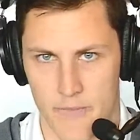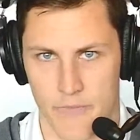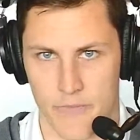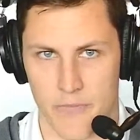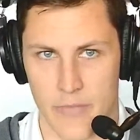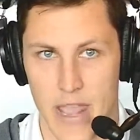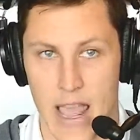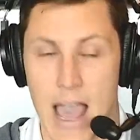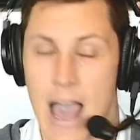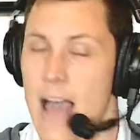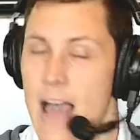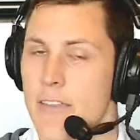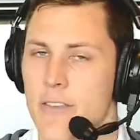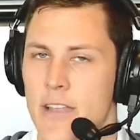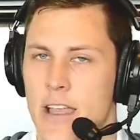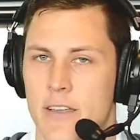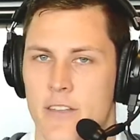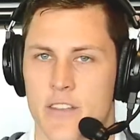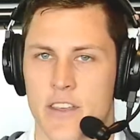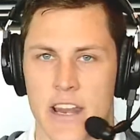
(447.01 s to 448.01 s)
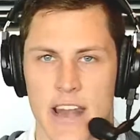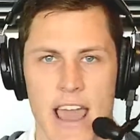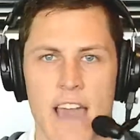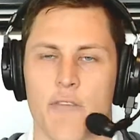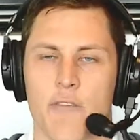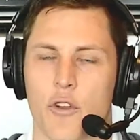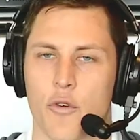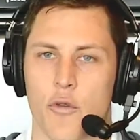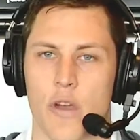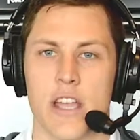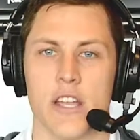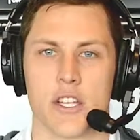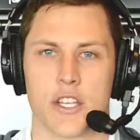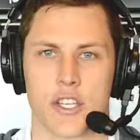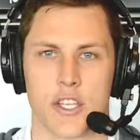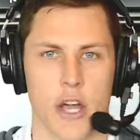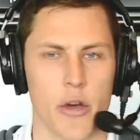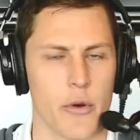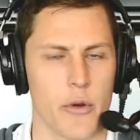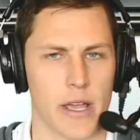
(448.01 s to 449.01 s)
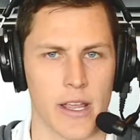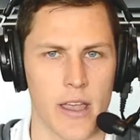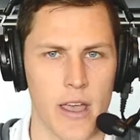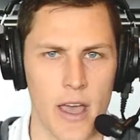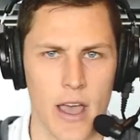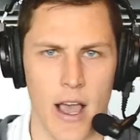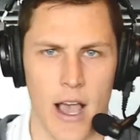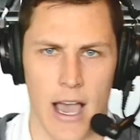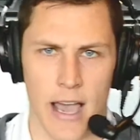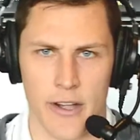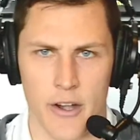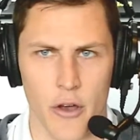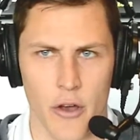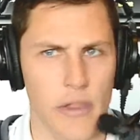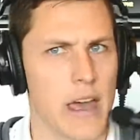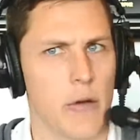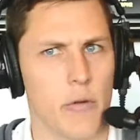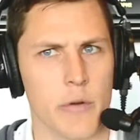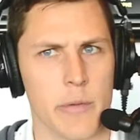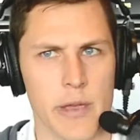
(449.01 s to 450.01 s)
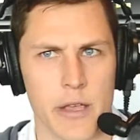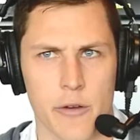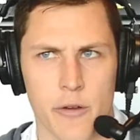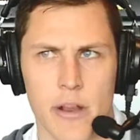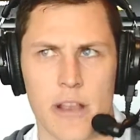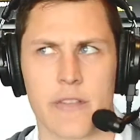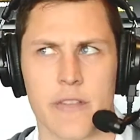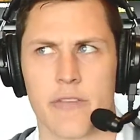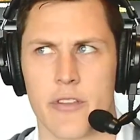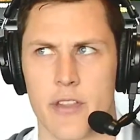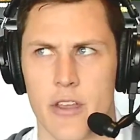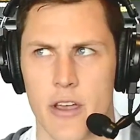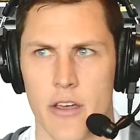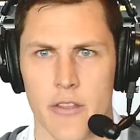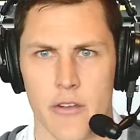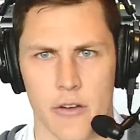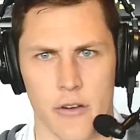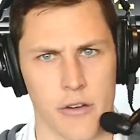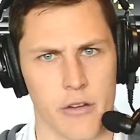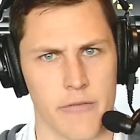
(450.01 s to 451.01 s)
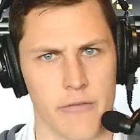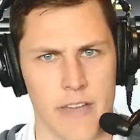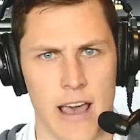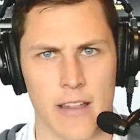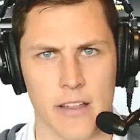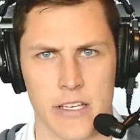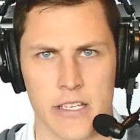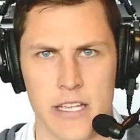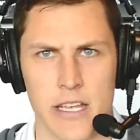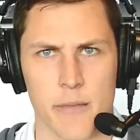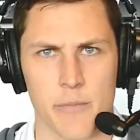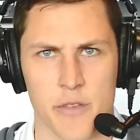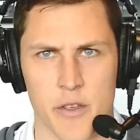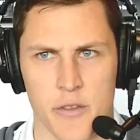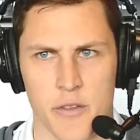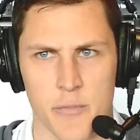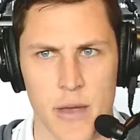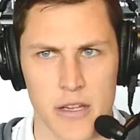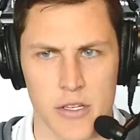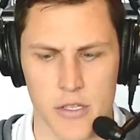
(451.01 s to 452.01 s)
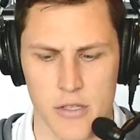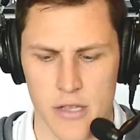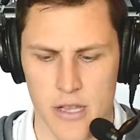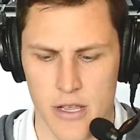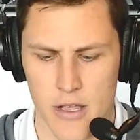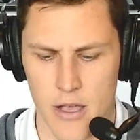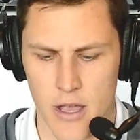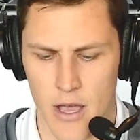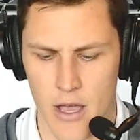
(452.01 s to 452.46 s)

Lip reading: Aztecs can have a great showing, I know that will be great for the other Valley teams, especially